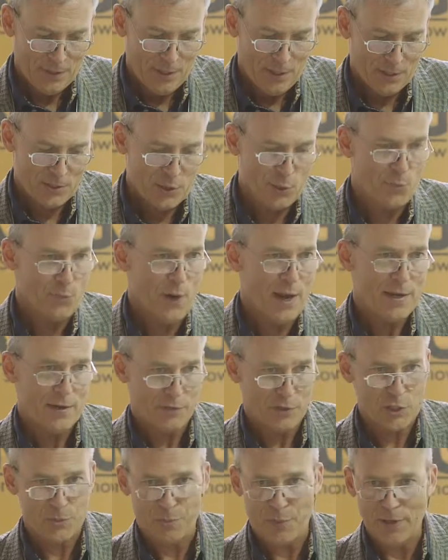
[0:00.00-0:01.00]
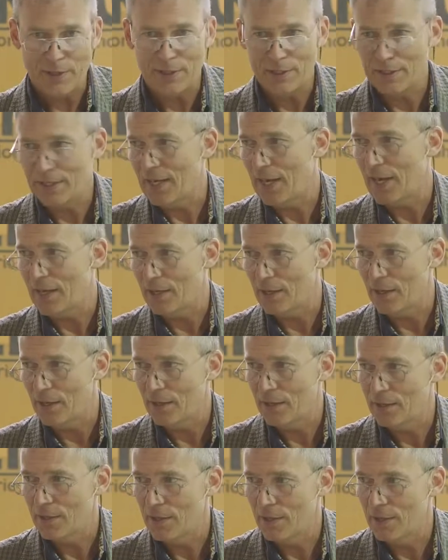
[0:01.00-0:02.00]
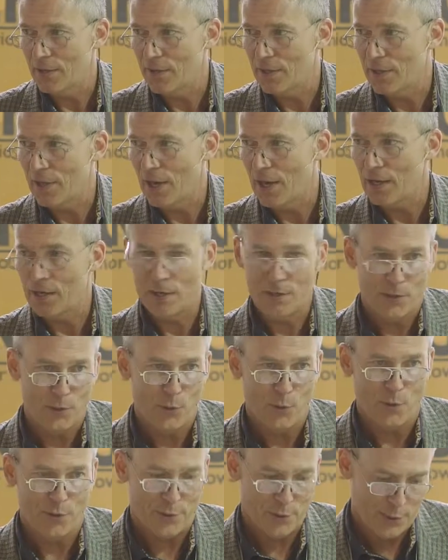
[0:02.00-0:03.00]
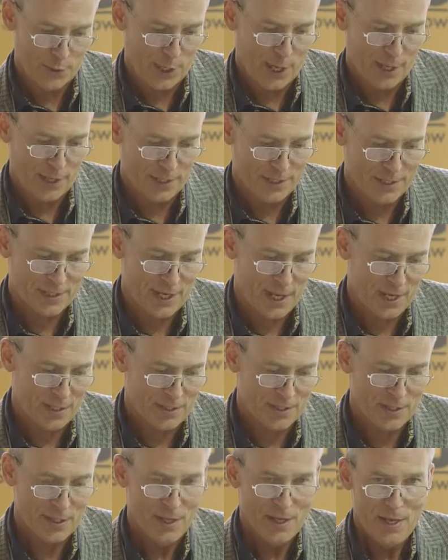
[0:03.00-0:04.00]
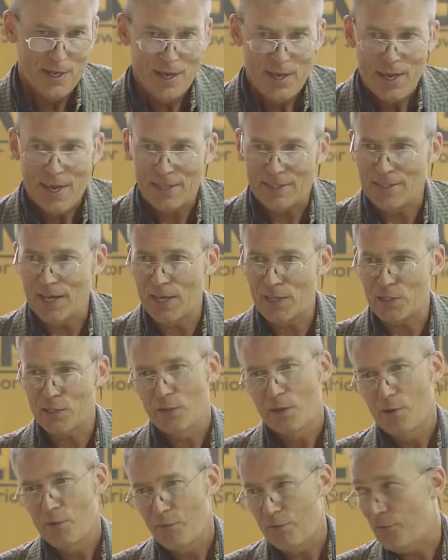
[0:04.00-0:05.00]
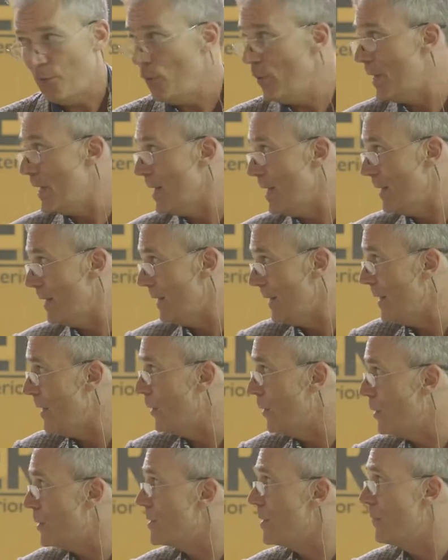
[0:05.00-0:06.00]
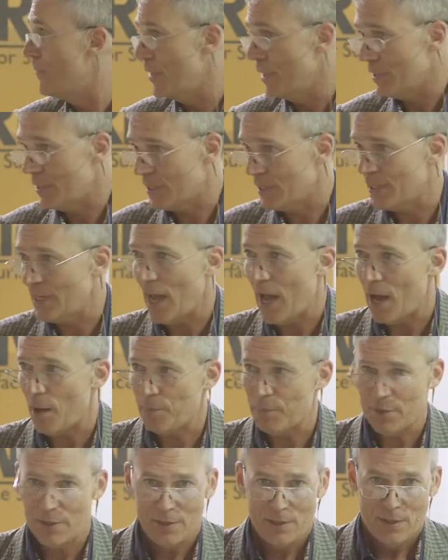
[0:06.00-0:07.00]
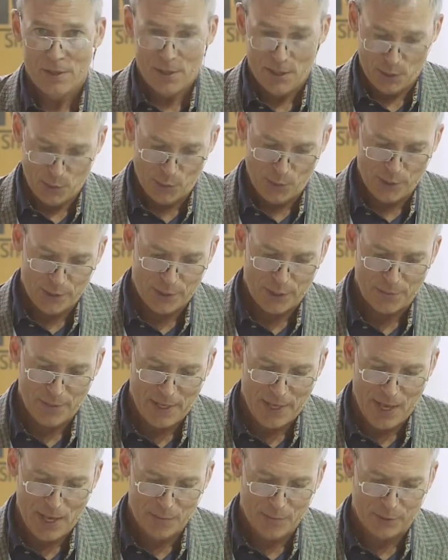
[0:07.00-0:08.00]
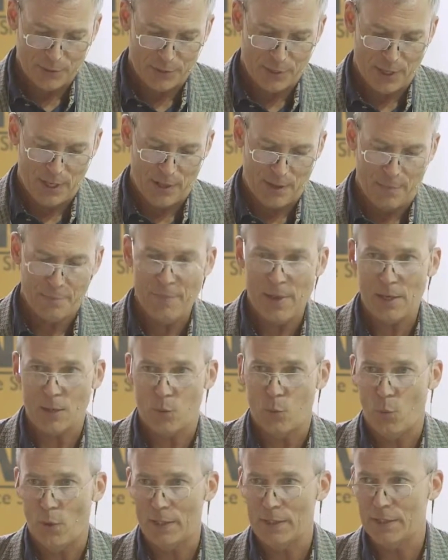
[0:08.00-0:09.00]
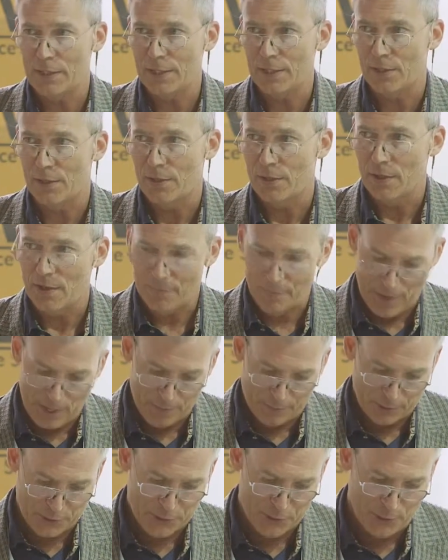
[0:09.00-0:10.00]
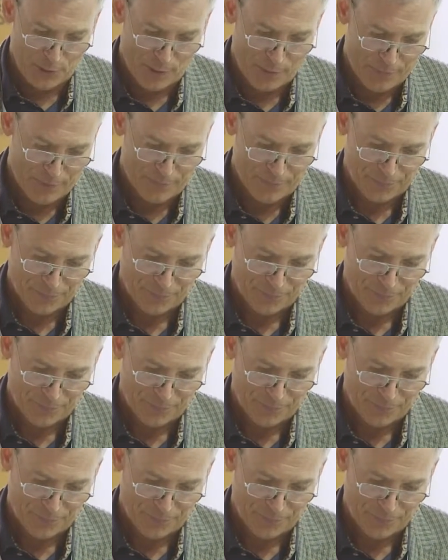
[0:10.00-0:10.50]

It's a rite of spring in Canada and in the northern United States. It takes 40 liters of this sap in order to be able to make 1 liter of maple syrup.